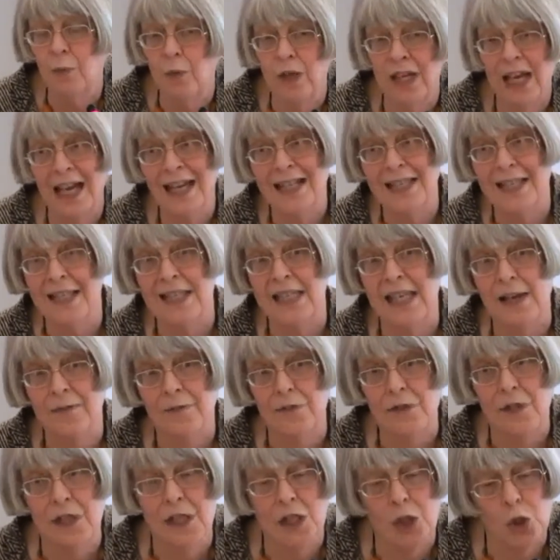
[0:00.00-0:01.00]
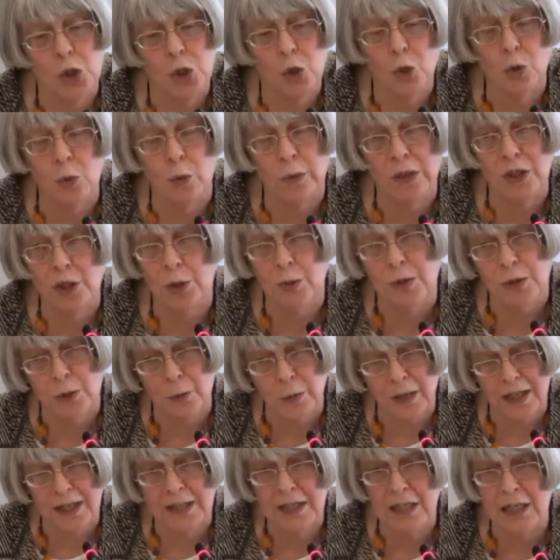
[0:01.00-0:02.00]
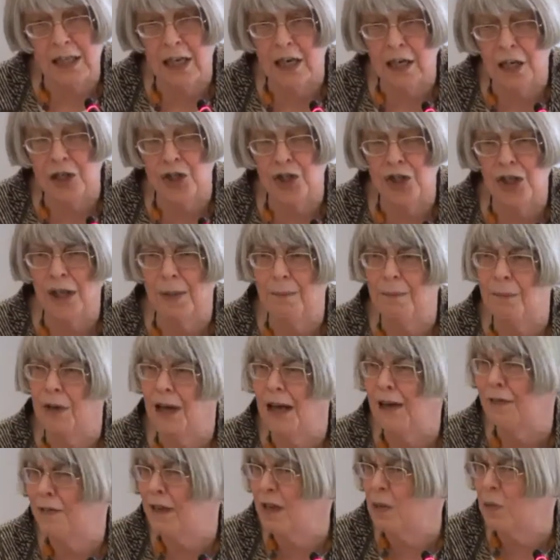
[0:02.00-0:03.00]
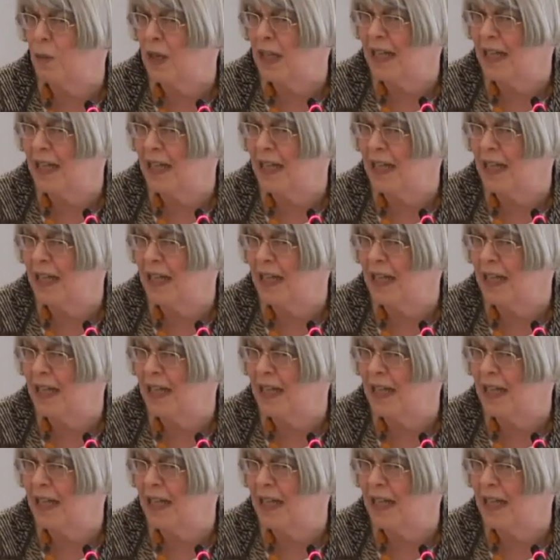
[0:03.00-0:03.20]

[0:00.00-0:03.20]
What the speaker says: And we had 72, which was quite a large number. I